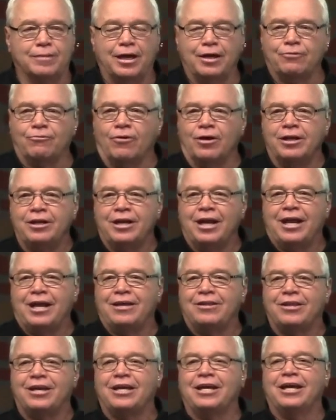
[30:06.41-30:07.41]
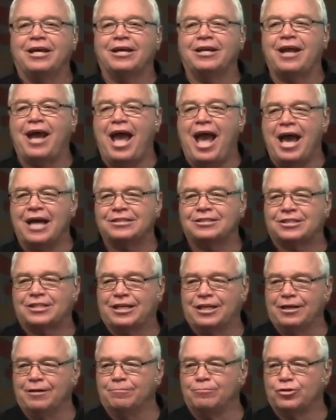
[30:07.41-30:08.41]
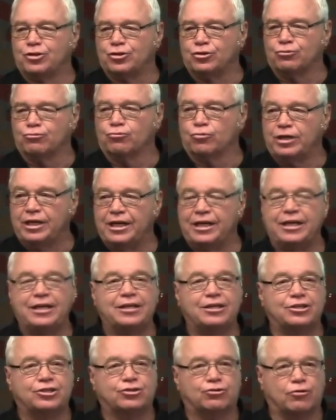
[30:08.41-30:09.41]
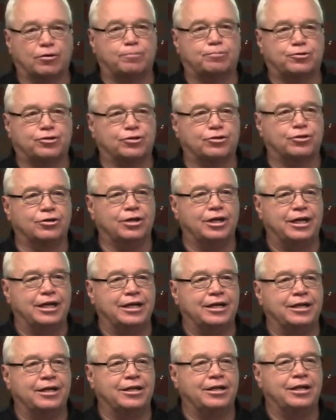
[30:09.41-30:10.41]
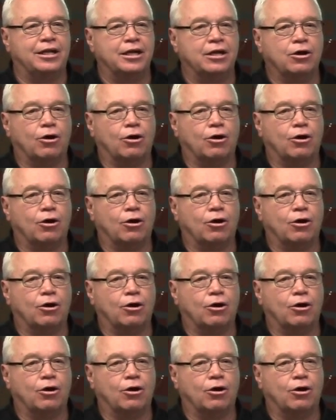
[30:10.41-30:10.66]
And one day they had asked him to read the scripture in